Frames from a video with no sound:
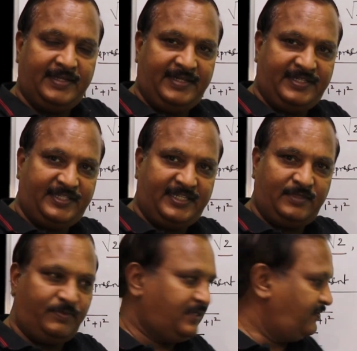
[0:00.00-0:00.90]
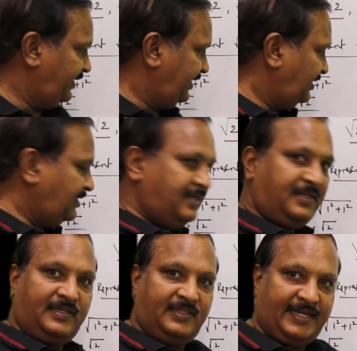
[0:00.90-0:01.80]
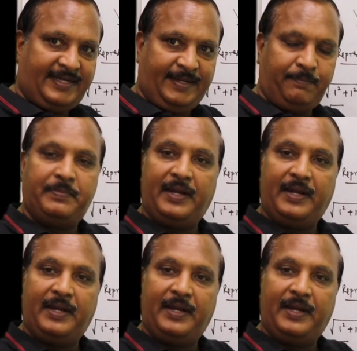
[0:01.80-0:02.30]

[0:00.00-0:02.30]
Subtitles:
the distance between the tip